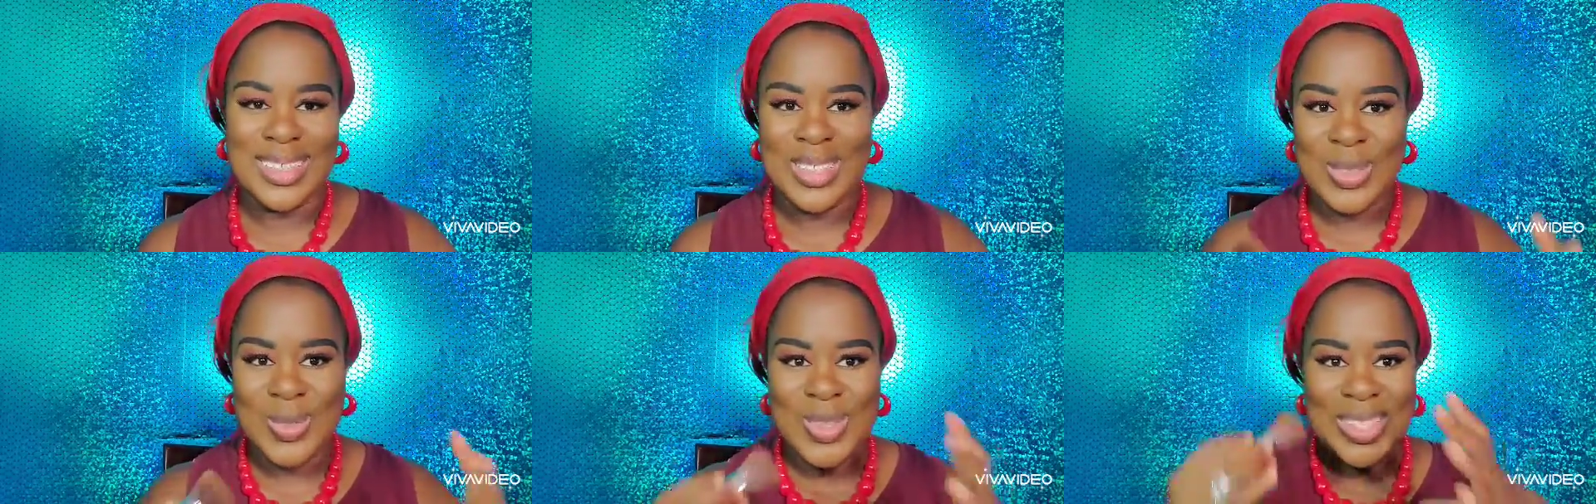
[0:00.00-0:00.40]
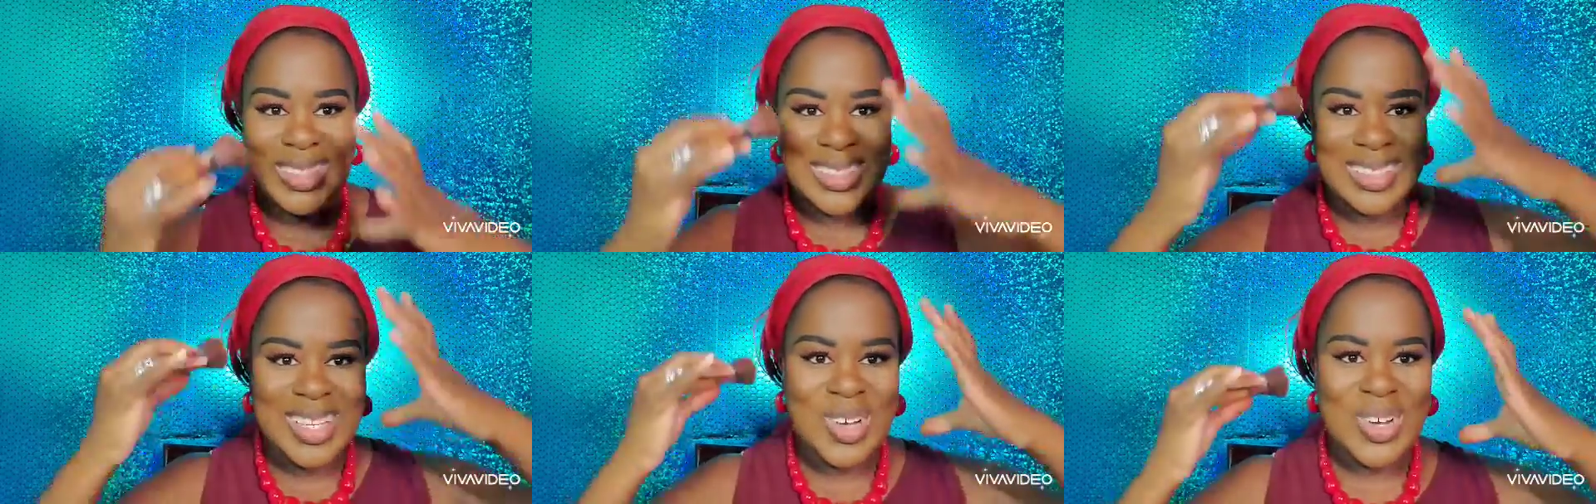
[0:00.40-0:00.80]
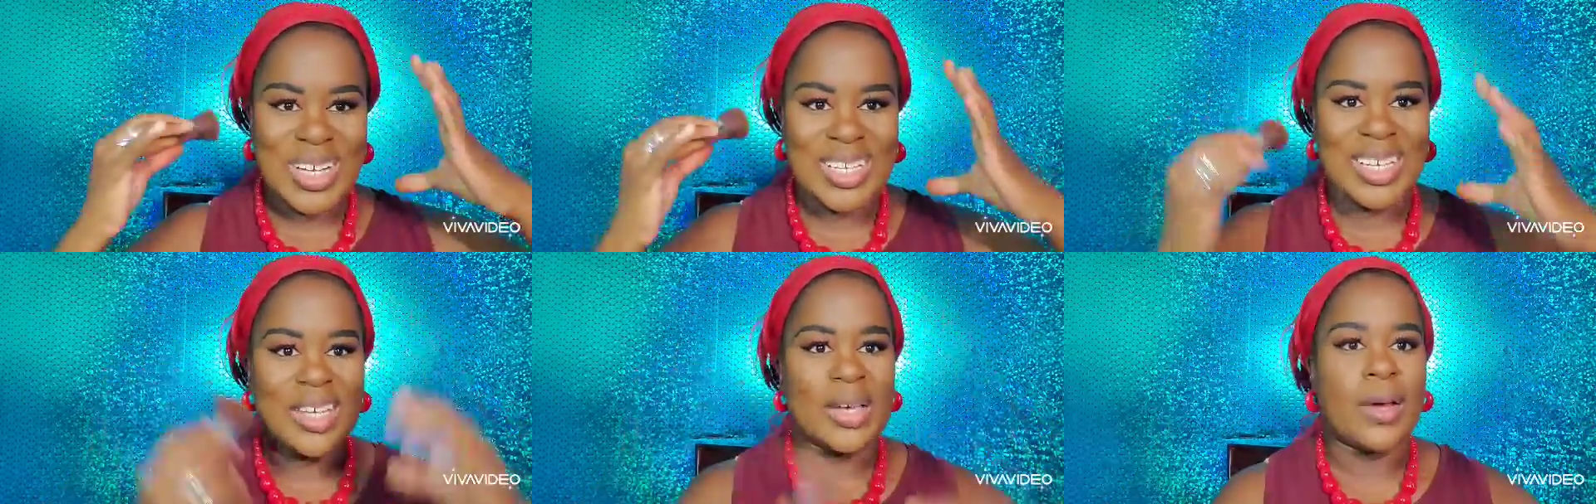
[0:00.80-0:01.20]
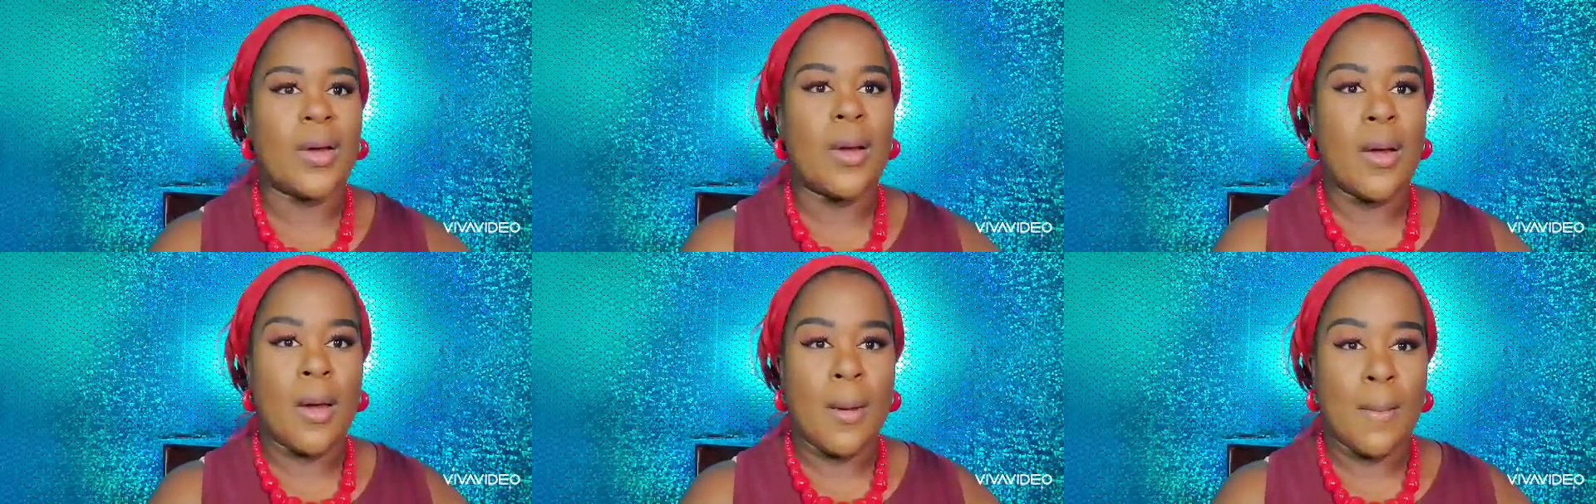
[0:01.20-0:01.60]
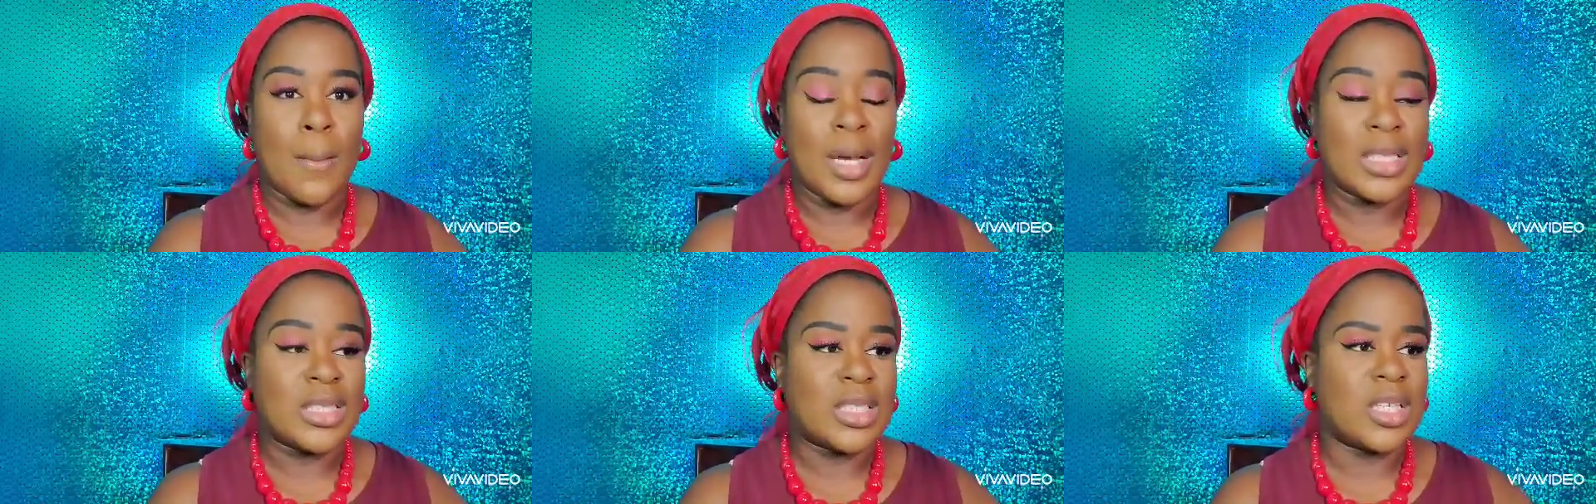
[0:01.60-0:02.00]
So this is how I like
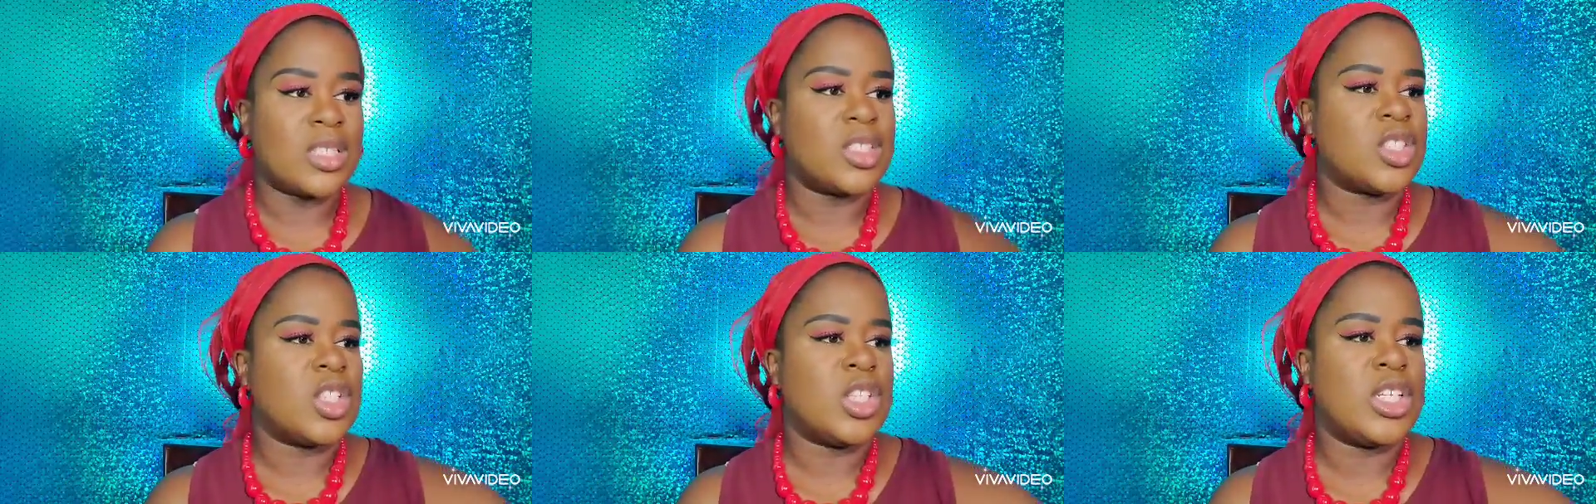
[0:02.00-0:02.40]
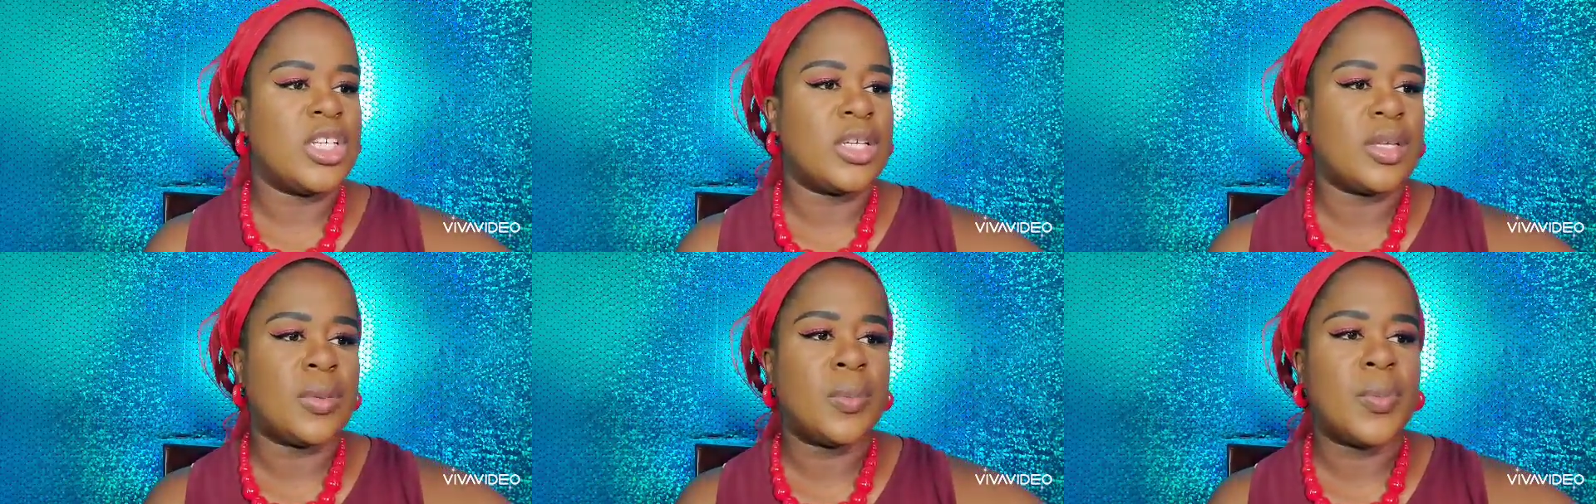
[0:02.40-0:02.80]
my skin to look.